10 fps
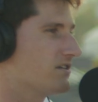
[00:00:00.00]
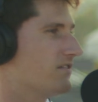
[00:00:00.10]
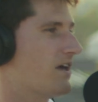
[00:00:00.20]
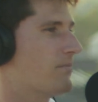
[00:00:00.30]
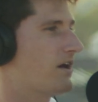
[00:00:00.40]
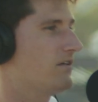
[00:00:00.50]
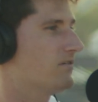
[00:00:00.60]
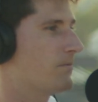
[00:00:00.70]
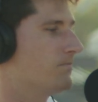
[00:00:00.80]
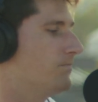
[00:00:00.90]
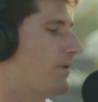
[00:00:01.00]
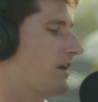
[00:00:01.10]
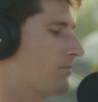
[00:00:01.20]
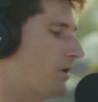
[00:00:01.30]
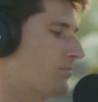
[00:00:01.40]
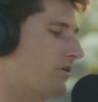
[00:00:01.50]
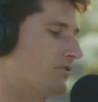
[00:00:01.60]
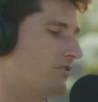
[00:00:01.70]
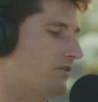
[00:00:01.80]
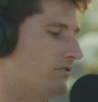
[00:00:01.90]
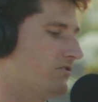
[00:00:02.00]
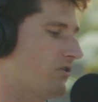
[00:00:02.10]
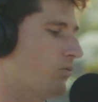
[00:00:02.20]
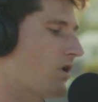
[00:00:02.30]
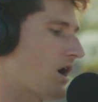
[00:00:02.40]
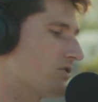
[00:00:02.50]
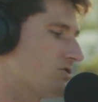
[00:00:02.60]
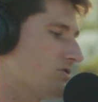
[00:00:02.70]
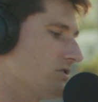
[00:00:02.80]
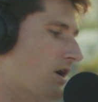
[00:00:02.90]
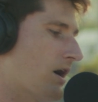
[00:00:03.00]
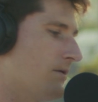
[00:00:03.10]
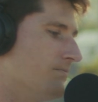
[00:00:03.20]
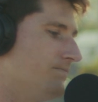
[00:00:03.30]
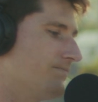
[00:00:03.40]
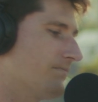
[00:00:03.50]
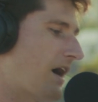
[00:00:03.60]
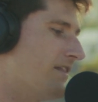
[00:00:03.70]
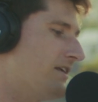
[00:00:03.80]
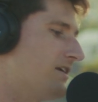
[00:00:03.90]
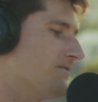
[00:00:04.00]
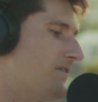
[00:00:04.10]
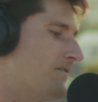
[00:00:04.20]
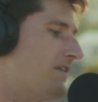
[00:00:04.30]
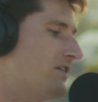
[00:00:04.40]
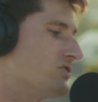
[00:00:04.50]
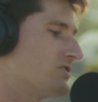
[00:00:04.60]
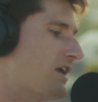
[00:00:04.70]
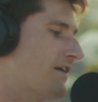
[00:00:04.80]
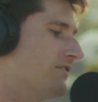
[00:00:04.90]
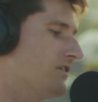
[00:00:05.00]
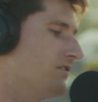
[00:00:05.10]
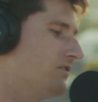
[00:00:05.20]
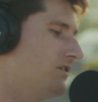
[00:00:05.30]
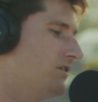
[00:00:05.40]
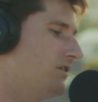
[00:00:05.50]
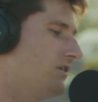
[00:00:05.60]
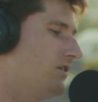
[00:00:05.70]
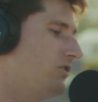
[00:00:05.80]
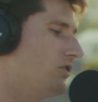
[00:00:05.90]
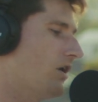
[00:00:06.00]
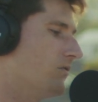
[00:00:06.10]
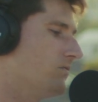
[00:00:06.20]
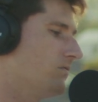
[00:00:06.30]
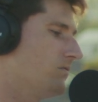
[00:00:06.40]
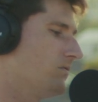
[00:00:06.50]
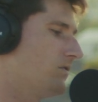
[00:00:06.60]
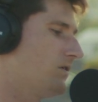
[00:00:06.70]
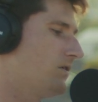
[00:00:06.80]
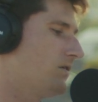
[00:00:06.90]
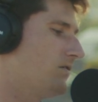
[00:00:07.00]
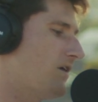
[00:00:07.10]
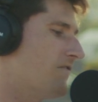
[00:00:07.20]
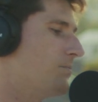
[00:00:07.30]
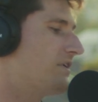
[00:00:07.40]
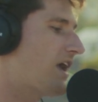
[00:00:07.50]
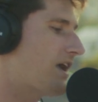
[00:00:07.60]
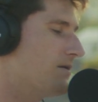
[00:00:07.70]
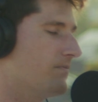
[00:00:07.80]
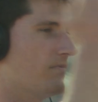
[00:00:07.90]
and them I'm begging my brother to watch. I think if they just gave it, if it became.